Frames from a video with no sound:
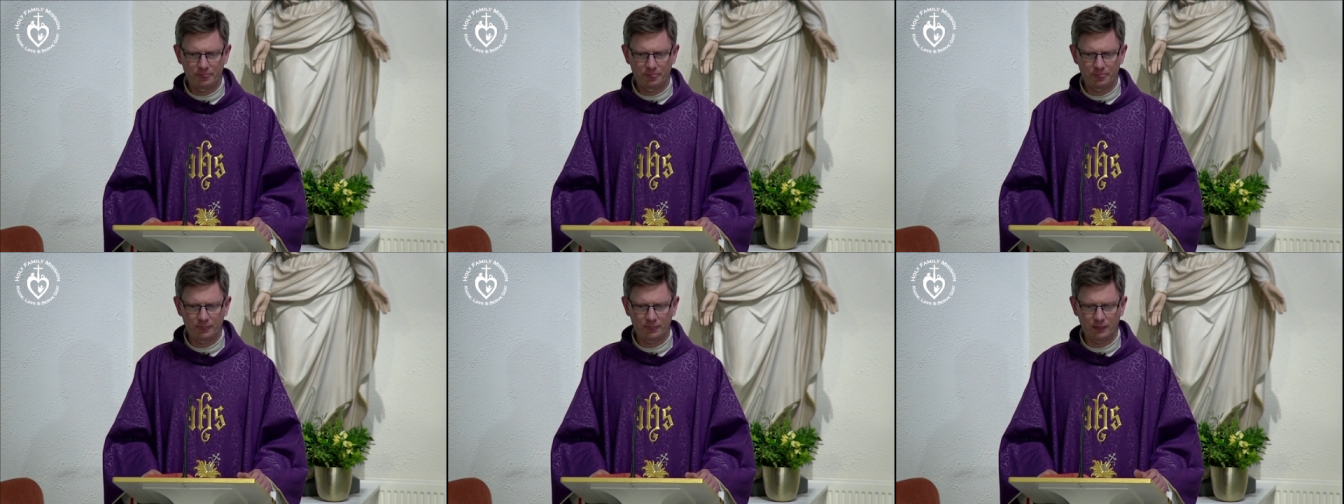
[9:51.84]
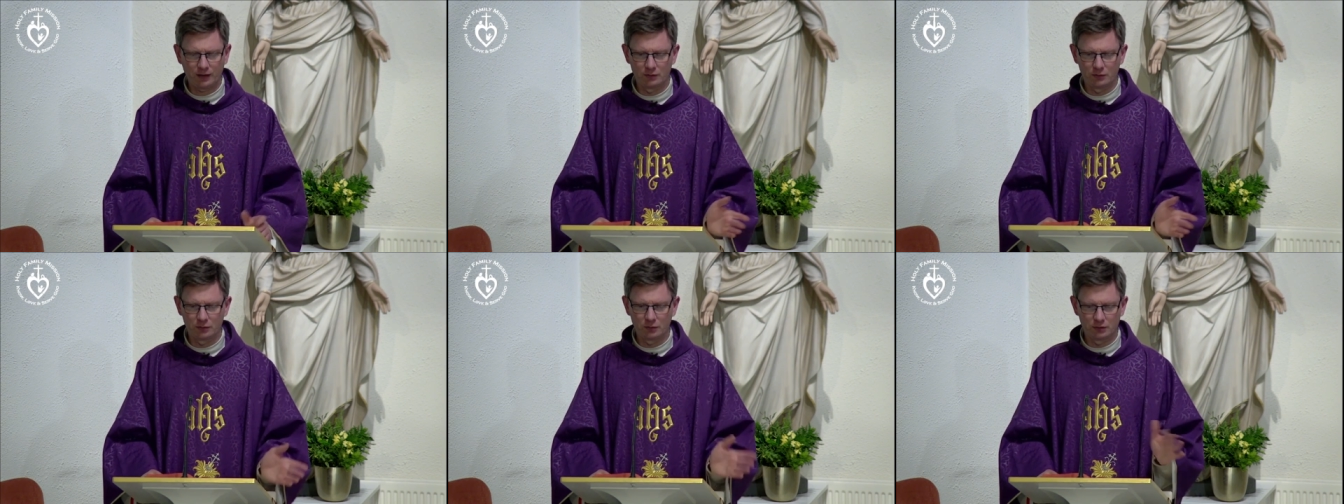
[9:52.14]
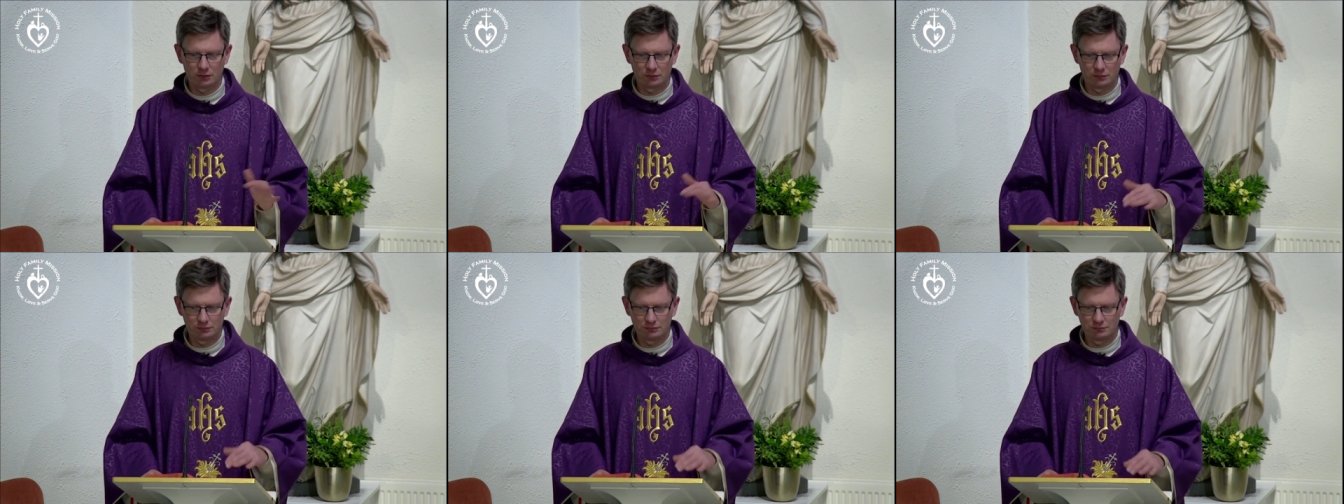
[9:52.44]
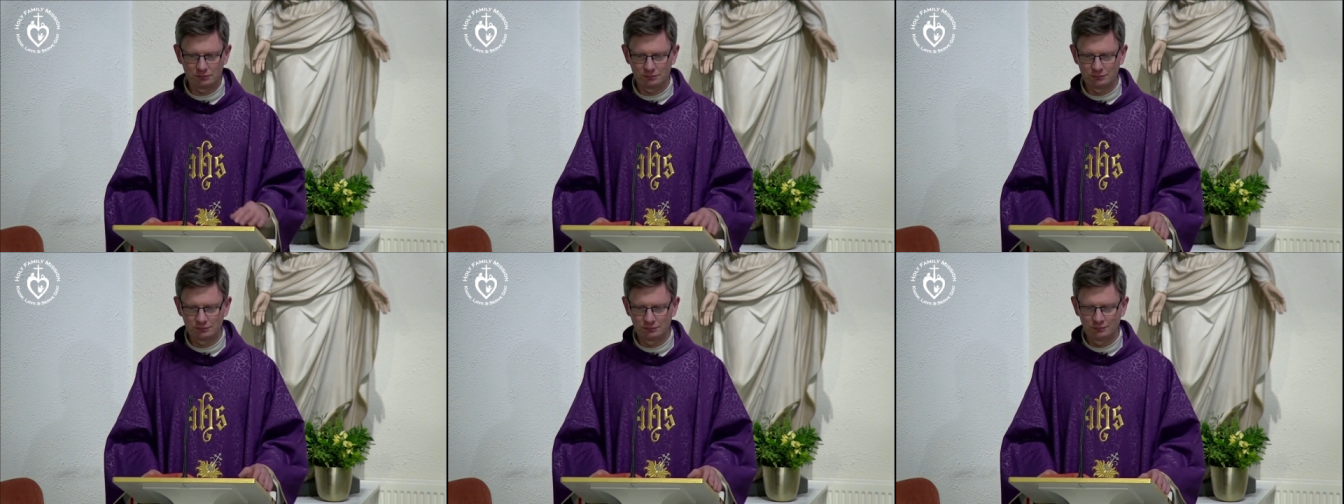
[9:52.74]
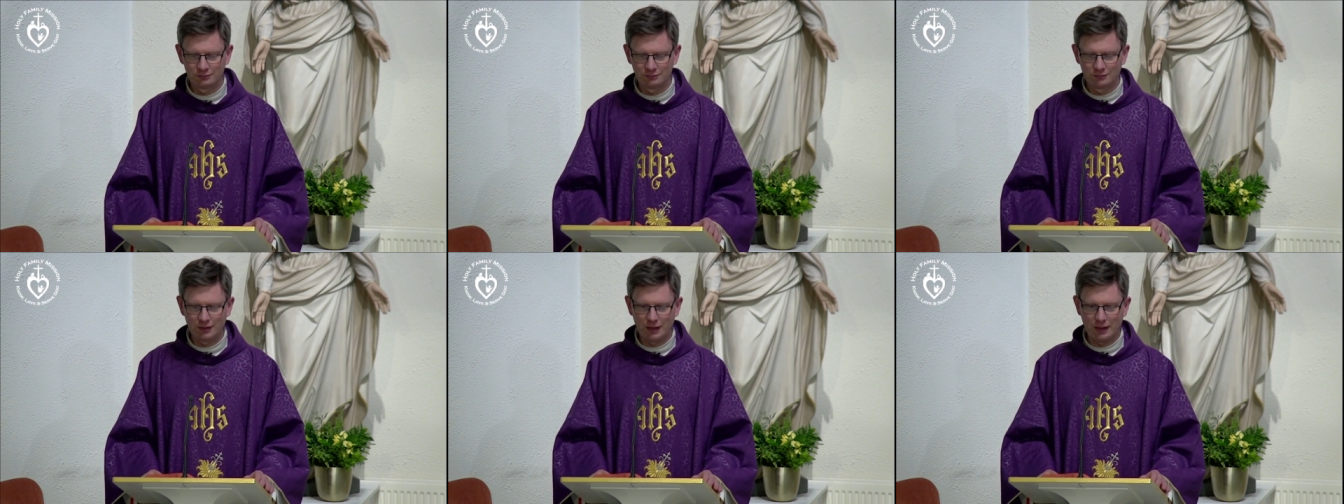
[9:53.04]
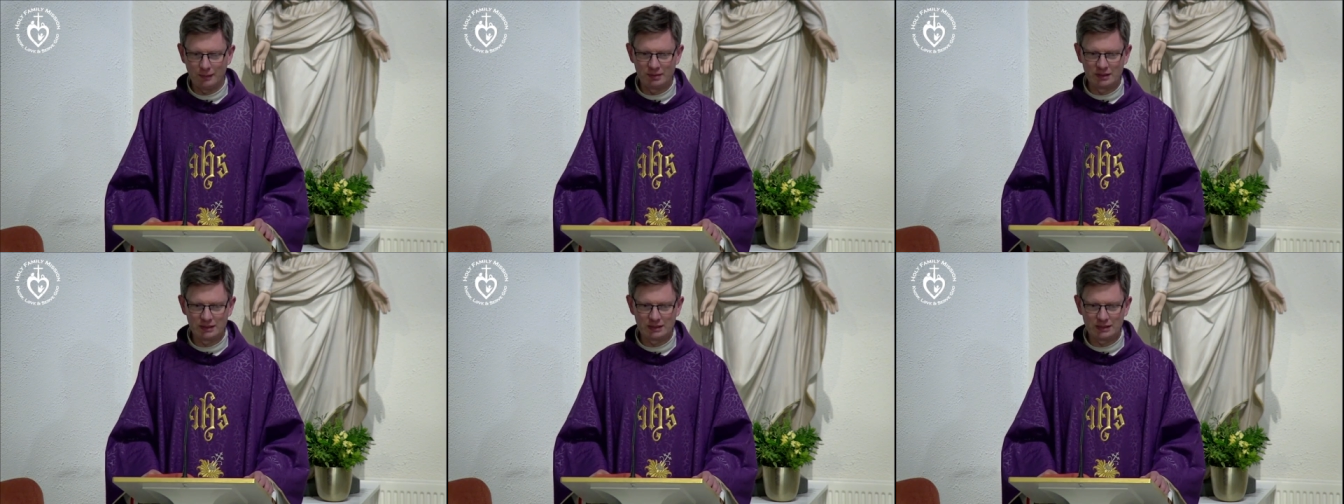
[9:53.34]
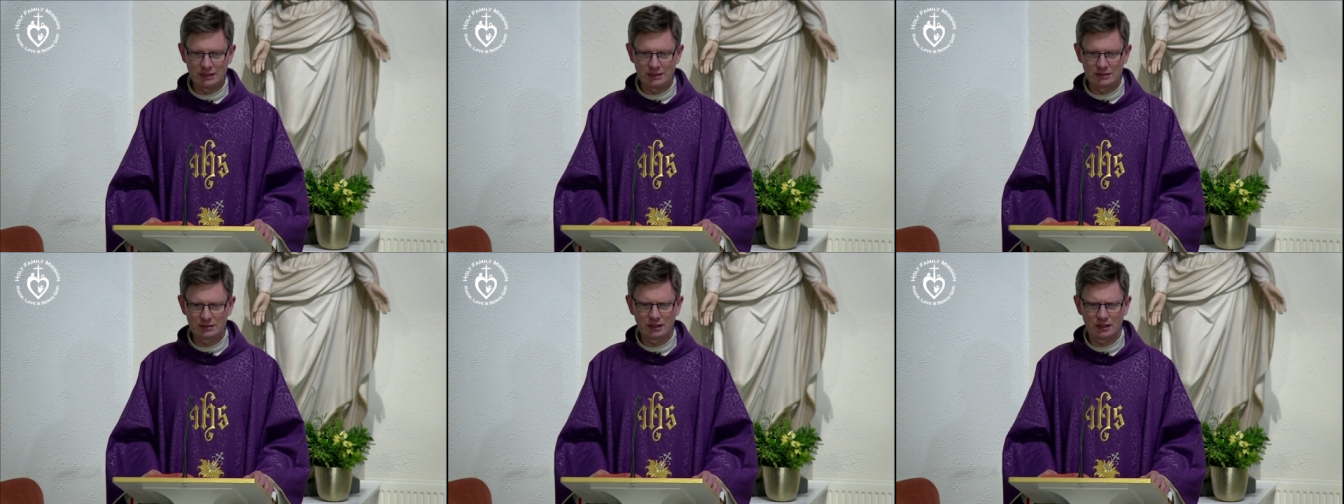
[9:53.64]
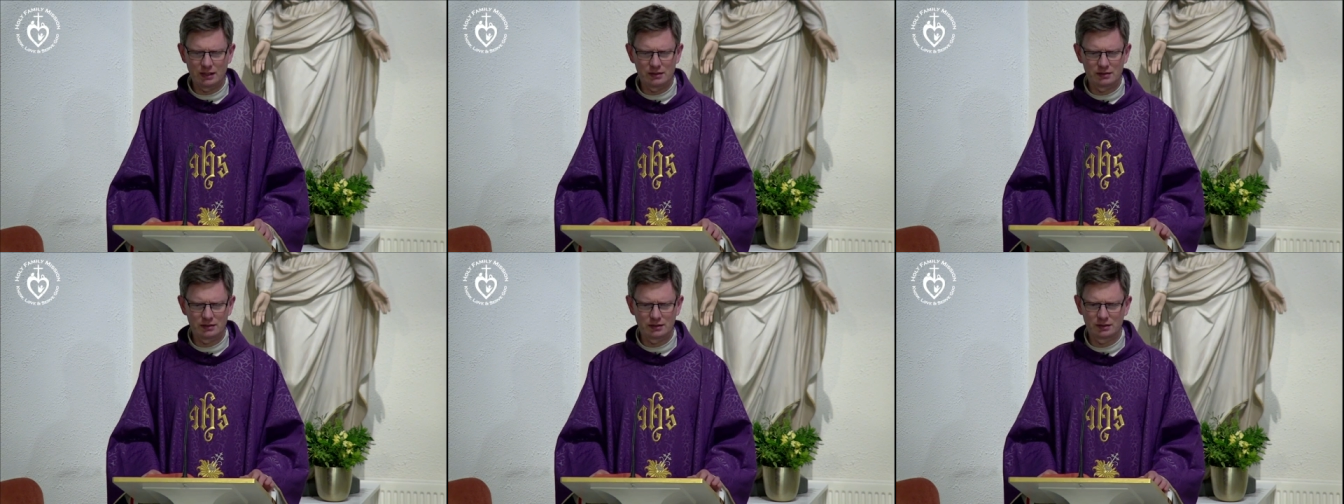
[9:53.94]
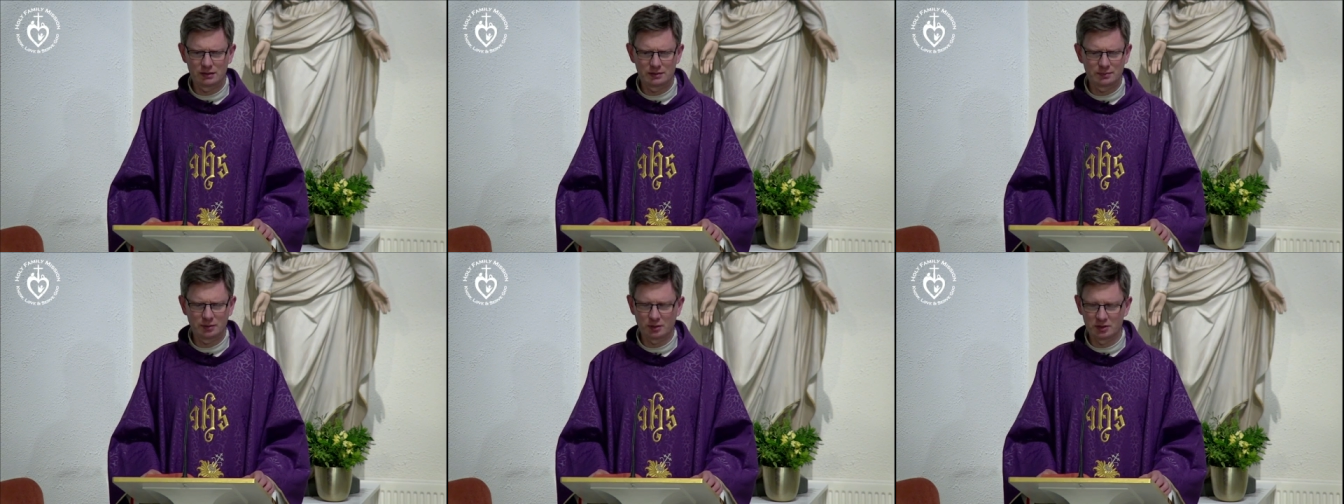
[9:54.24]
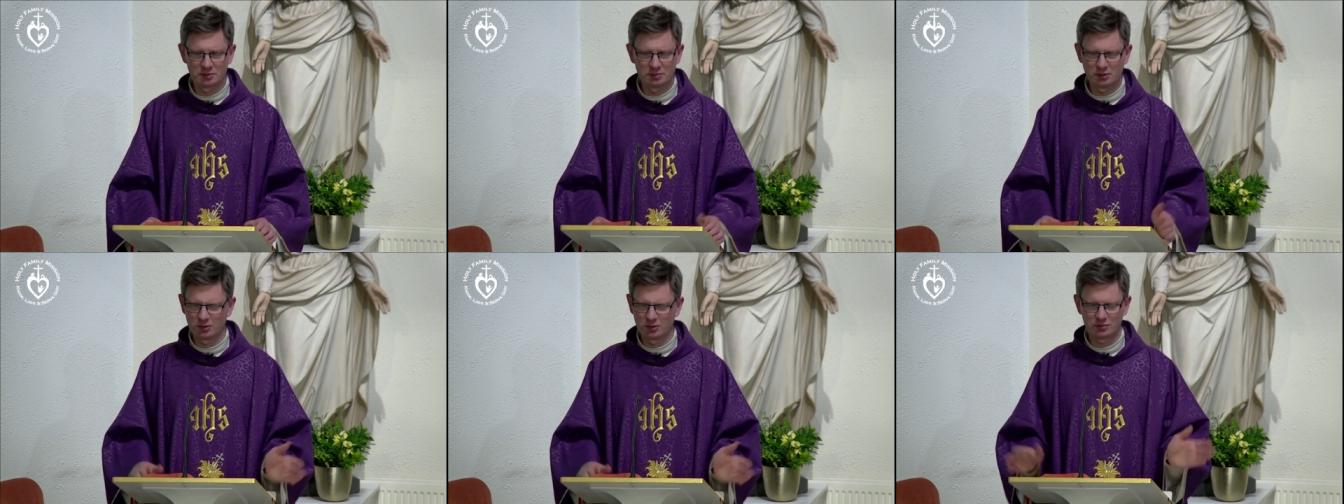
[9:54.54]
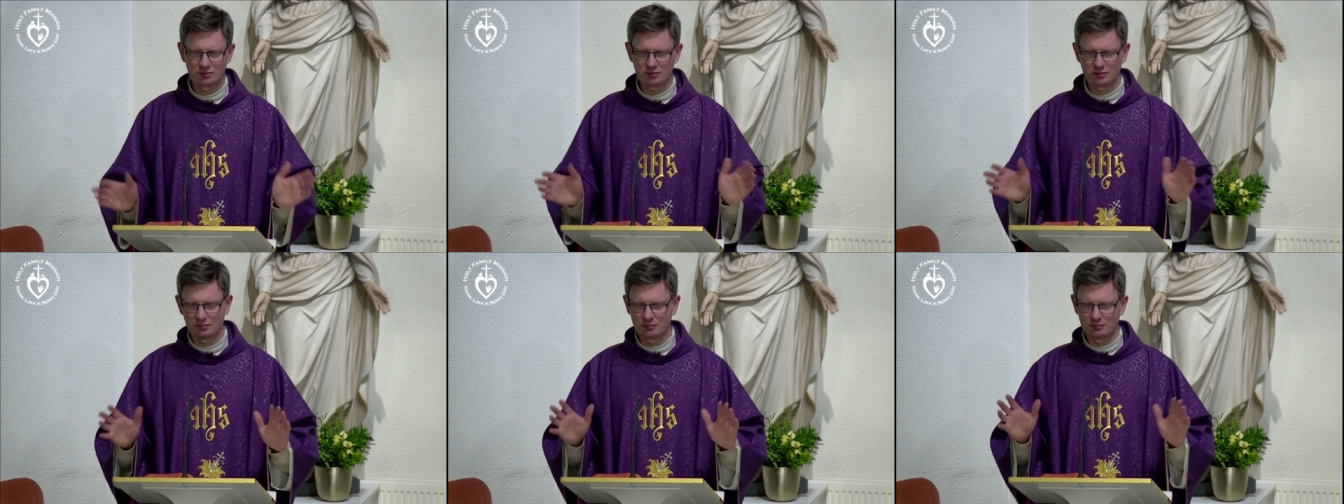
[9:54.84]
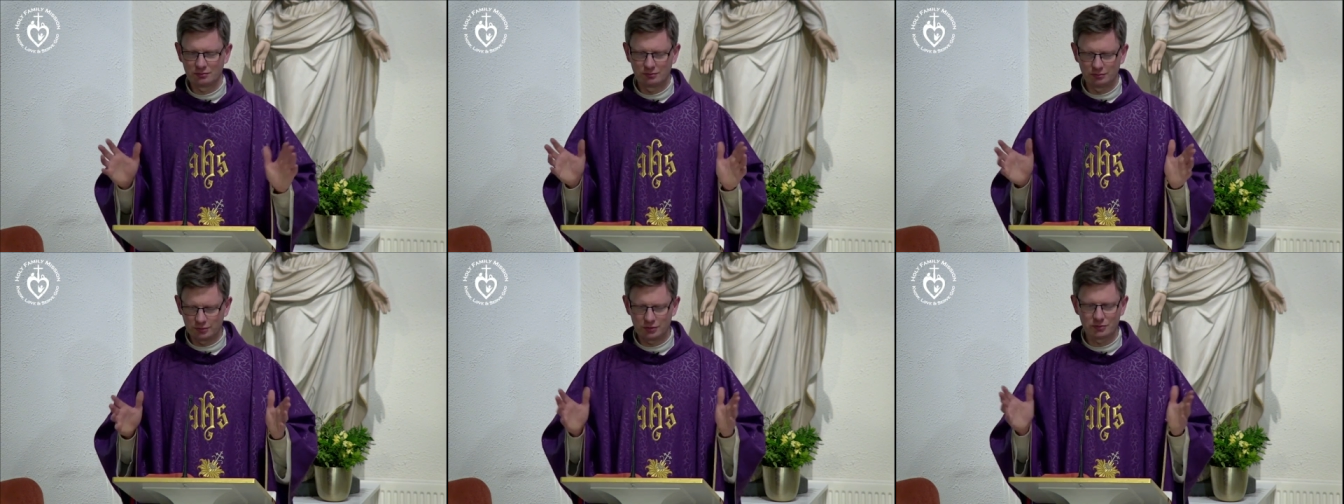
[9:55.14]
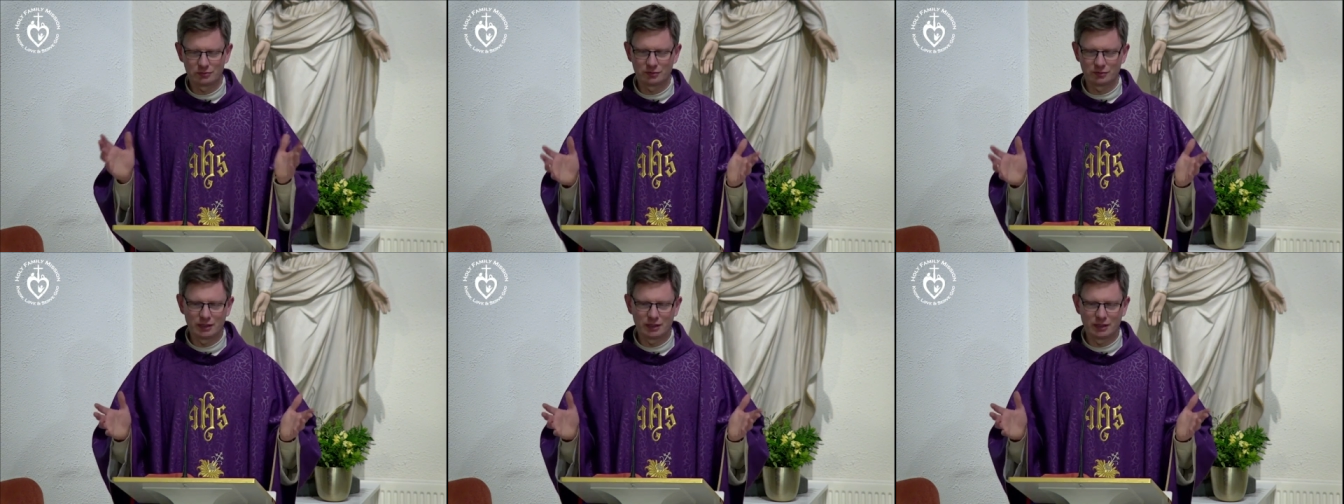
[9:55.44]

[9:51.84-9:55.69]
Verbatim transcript: I know we're a bit into Lent at this point, but it doesn't, doesn't really